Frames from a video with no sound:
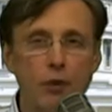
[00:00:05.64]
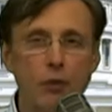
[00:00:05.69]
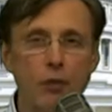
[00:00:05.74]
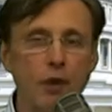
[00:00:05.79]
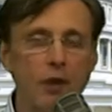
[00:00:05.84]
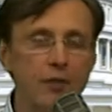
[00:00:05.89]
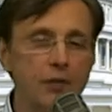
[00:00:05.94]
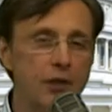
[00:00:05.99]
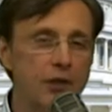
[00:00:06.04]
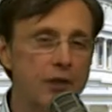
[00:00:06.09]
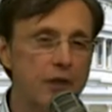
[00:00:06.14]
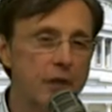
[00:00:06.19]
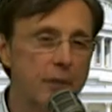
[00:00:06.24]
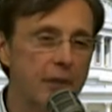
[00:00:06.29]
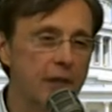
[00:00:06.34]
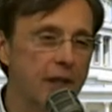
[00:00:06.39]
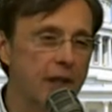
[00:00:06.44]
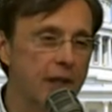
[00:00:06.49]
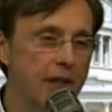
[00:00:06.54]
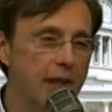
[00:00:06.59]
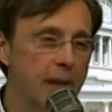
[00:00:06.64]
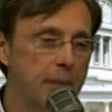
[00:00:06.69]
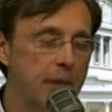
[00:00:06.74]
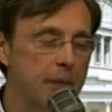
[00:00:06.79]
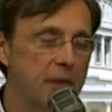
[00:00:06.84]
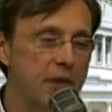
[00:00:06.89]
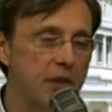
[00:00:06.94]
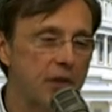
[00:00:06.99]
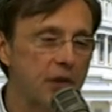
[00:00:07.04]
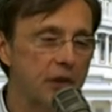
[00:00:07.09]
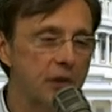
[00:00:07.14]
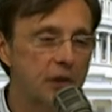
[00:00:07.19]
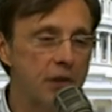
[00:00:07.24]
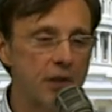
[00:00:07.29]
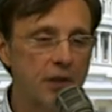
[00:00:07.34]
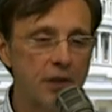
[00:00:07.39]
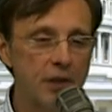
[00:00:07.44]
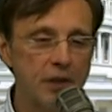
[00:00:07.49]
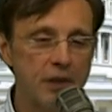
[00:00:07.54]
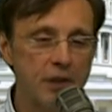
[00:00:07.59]
12 years, something like that, maybe even
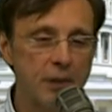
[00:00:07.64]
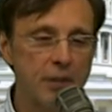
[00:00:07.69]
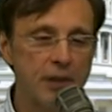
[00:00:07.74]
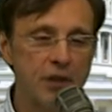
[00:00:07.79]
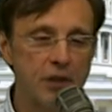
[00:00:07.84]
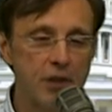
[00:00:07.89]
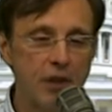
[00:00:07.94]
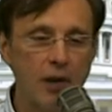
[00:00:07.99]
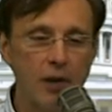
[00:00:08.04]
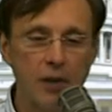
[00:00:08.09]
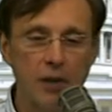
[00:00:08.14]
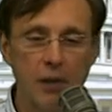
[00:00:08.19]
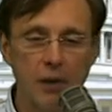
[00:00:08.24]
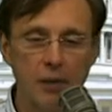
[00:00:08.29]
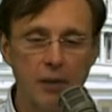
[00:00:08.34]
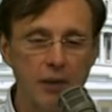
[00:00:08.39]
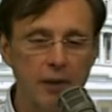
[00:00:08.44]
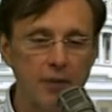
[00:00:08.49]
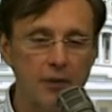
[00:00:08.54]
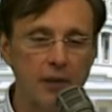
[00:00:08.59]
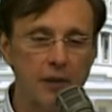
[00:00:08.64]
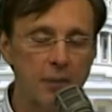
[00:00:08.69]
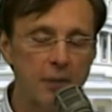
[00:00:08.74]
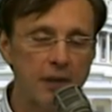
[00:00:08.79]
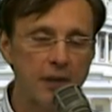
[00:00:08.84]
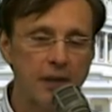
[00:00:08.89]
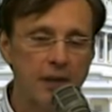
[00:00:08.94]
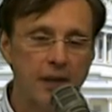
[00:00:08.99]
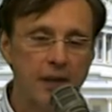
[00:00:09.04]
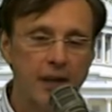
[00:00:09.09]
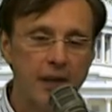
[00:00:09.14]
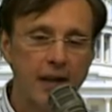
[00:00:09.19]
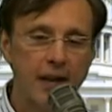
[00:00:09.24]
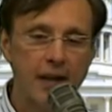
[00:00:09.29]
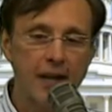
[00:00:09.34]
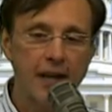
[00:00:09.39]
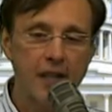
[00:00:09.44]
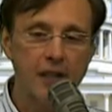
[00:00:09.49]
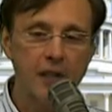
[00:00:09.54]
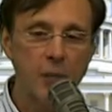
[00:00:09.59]
13 years. I'm not sure how long we lived there, but
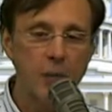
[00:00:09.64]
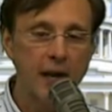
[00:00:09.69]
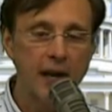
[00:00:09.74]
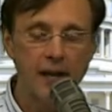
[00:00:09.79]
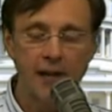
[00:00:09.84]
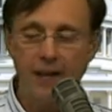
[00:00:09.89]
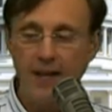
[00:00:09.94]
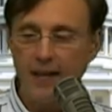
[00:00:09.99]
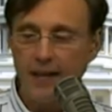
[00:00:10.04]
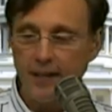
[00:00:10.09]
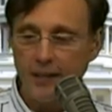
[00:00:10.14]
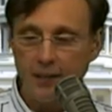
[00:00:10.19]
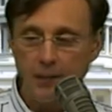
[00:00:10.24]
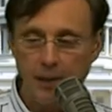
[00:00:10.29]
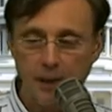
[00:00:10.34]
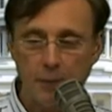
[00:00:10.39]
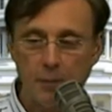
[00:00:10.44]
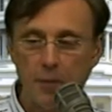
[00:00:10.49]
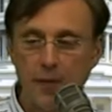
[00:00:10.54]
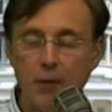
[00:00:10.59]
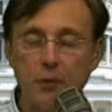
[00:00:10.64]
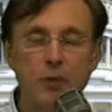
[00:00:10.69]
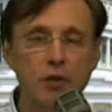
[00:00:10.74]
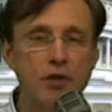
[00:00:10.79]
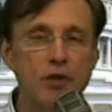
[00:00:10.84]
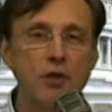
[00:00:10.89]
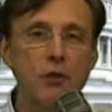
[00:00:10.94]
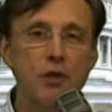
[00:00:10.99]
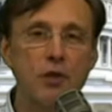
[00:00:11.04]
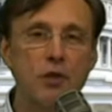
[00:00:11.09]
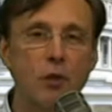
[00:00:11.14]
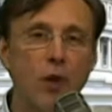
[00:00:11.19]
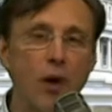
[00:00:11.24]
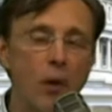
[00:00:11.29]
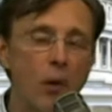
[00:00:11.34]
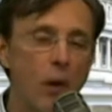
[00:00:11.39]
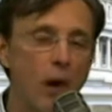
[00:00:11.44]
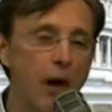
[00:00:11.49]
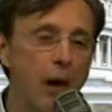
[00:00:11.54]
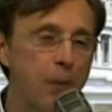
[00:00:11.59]
I'd have to go back and add it all up. But it was
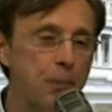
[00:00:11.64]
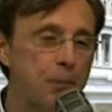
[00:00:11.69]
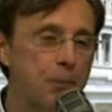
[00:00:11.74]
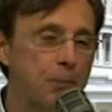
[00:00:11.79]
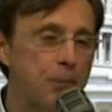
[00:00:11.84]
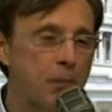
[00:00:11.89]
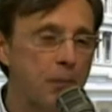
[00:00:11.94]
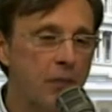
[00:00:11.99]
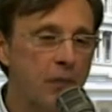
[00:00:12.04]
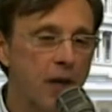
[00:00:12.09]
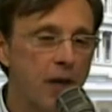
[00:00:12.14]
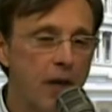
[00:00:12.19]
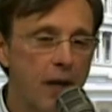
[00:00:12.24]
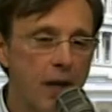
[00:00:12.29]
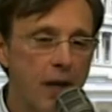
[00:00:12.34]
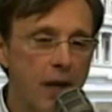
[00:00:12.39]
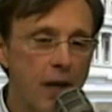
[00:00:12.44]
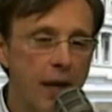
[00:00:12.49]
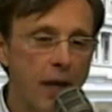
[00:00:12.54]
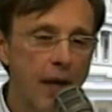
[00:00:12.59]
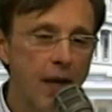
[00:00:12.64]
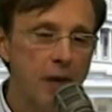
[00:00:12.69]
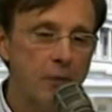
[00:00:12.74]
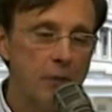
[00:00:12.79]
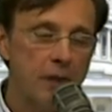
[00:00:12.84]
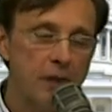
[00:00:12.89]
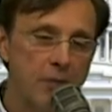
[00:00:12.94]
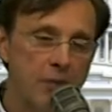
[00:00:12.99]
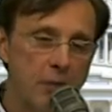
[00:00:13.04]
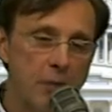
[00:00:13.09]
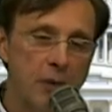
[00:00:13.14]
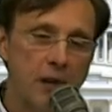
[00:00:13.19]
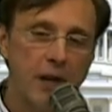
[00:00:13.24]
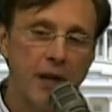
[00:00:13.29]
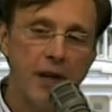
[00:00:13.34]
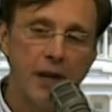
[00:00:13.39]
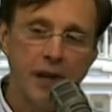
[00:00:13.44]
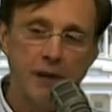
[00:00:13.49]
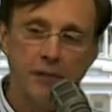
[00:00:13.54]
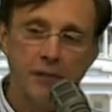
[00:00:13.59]
quite a while. And we lived in
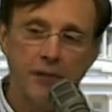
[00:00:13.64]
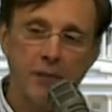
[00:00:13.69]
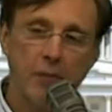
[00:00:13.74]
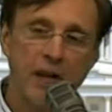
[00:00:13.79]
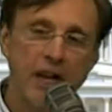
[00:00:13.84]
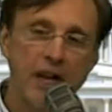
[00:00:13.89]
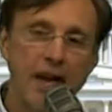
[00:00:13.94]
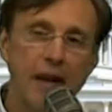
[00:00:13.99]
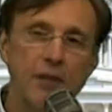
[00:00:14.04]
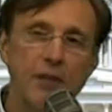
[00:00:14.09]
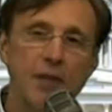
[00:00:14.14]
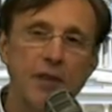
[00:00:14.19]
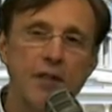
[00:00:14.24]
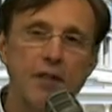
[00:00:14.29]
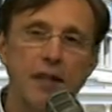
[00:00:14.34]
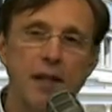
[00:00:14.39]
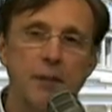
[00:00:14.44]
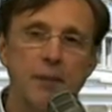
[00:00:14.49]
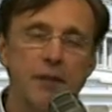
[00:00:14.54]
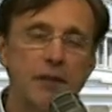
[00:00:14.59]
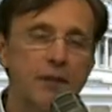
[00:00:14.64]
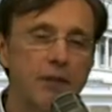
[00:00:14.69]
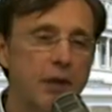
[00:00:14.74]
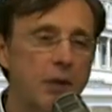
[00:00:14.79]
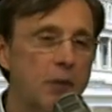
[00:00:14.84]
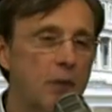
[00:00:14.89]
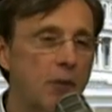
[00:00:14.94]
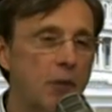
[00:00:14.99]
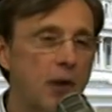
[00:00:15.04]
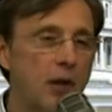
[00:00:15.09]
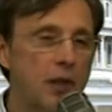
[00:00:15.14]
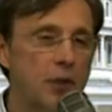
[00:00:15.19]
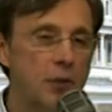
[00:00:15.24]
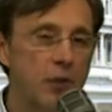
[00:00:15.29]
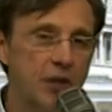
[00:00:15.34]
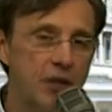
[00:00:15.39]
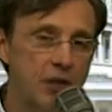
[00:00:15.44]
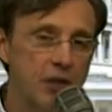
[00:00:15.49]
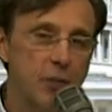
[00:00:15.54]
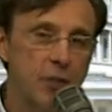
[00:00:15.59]
Marietta for about half that time and lived up in
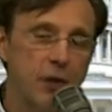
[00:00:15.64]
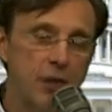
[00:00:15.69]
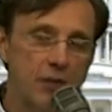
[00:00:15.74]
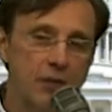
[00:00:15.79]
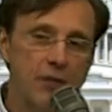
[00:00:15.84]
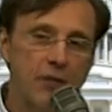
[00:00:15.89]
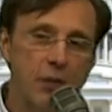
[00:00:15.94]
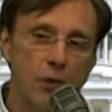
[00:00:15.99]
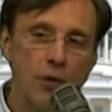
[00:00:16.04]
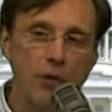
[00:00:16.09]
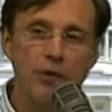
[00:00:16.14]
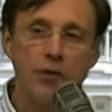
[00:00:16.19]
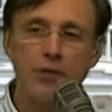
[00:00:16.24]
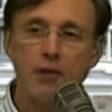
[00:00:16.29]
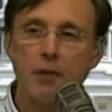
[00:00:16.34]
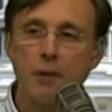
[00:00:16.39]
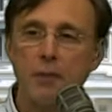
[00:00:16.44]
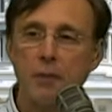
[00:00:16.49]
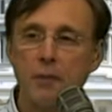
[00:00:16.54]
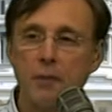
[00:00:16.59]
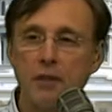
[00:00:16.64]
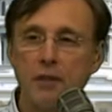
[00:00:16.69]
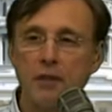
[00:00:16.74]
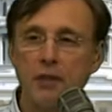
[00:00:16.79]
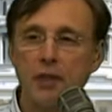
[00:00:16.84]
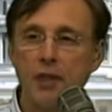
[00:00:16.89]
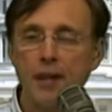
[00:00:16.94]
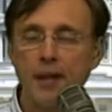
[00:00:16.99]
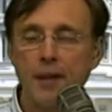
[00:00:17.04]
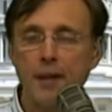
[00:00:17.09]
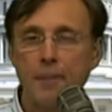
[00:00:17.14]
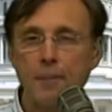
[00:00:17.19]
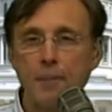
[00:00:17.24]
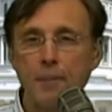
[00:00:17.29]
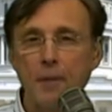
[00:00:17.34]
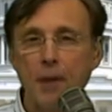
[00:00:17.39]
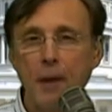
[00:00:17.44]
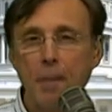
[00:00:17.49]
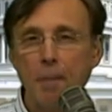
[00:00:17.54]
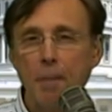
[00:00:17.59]
Roswell. These are both northern suburbs of Atlanta.
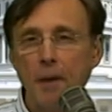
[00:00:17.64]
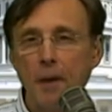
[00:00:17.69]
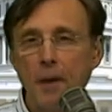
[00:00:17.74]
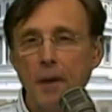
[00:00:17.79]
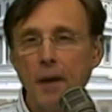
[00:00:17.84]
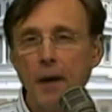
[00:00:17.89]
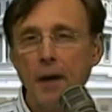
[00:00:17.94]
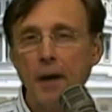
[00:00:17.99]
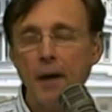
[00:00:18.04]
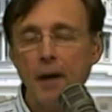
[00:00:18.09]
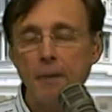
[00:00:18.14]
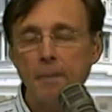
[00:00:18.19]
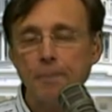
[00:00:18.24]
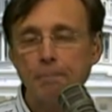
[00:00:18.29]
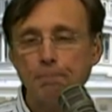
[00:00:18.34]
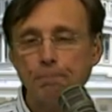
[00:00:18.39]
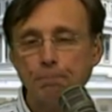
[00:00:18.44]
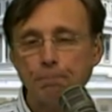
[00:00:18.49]
And